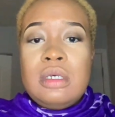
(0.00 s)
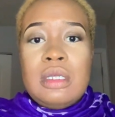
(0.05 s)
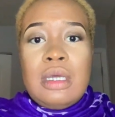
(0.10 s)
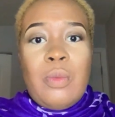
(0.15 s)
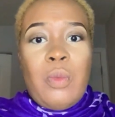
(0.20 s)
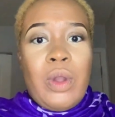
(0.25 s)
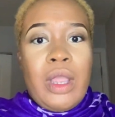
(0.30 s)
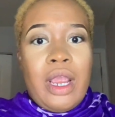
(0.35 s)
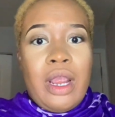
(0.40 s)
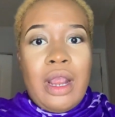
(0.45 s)

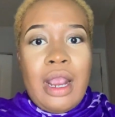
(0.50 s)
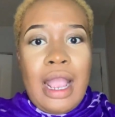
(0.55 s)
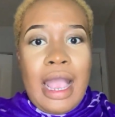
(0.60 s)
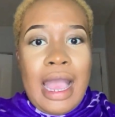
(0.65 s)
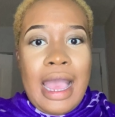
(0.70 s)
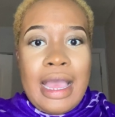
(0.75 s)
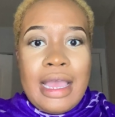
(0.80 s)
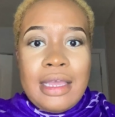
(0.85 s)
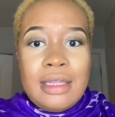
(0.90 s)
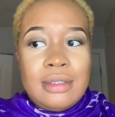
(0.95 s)
where
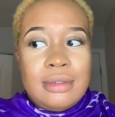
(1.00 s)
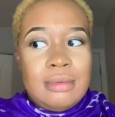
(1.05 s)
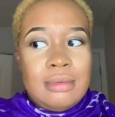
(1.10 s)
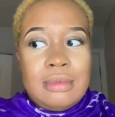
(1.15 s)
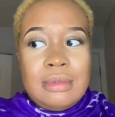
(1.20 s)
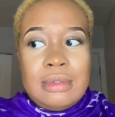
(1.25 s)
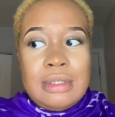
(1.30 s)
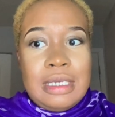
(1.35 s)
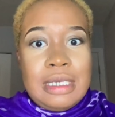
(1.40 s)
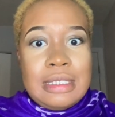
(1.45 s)
I
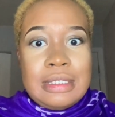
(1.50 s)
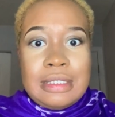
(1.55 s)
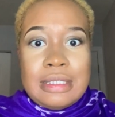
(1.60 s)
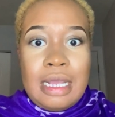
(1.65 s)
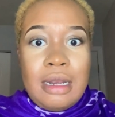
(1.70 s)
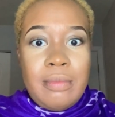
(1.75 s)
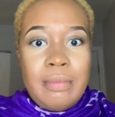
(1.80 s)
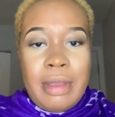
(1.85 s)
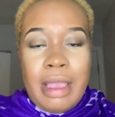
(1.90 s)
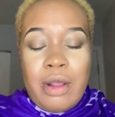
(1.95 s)
get
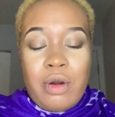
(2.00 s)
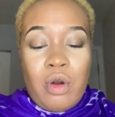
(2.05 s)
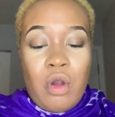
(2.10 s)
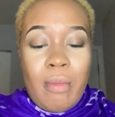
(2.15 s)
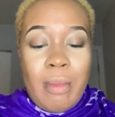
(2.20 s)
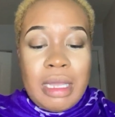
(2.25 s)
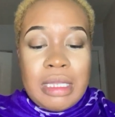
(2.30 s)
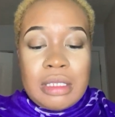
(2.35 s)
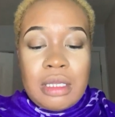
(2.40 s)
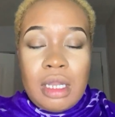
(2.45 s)
setting powder on
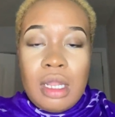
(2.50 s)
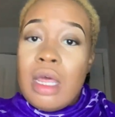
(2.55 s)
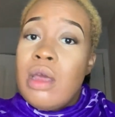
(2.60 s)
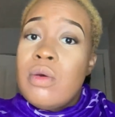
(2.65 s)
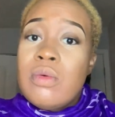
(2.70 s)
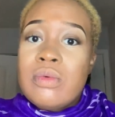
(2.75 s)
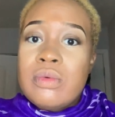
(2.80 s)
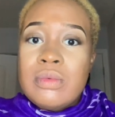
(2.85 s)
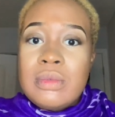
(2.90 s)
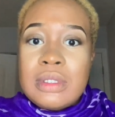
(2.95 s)
my
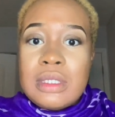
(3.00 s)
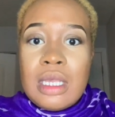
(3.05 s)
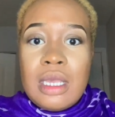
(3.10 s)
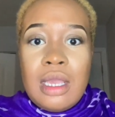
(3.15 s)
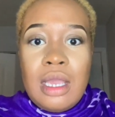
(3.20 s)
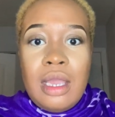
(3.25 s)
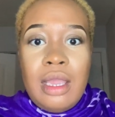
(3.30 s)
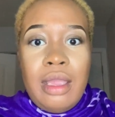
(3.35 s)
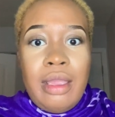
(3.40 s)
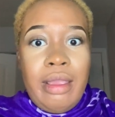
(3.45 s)
clothes,
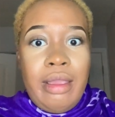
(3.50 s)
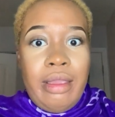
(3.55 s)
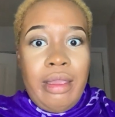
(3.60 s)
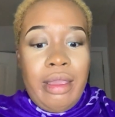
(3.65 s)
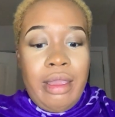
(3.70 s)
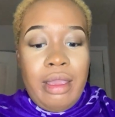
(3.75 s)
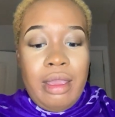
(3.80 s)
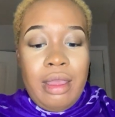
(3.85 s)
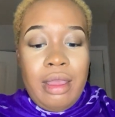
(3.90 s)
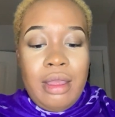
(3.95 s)

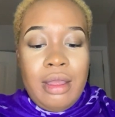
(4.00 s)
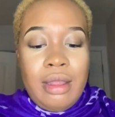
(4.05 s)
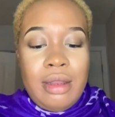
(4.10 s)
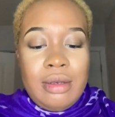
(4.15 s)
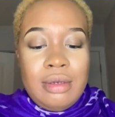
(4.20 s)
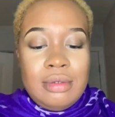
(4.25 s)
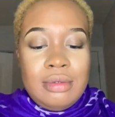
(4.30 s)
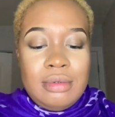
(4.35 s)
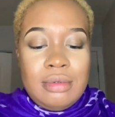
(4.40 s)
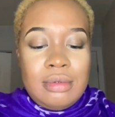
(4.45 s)

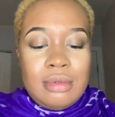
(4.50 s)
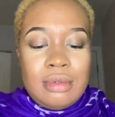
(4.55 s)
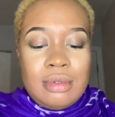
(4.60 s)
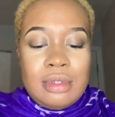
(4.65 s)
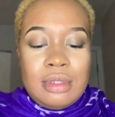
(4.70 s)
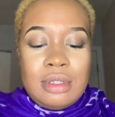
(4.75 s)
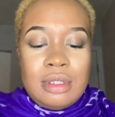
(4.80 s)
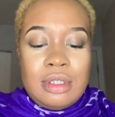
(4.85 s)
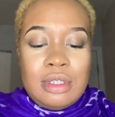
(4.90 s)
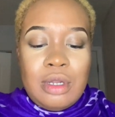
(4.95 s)
and
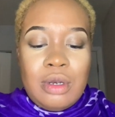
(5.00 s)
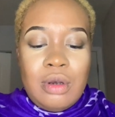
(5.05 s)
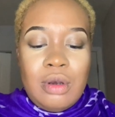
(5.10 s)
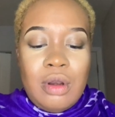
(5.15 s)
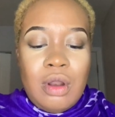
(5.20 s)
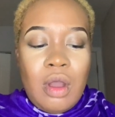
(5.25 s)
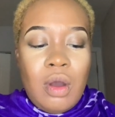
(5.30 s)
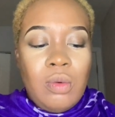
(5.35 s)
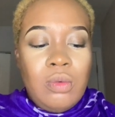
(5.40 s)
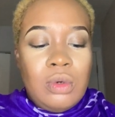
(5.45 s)
it's a
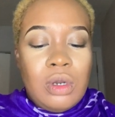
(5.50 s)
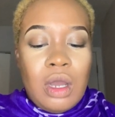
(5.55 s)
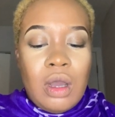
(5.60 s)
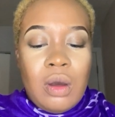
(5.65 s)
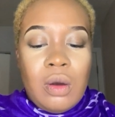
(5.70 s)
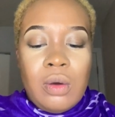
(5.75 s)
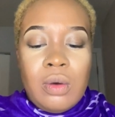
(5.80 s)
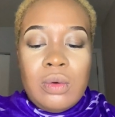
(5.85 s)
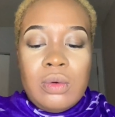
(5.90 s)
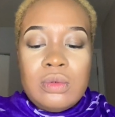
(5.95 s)
no-no.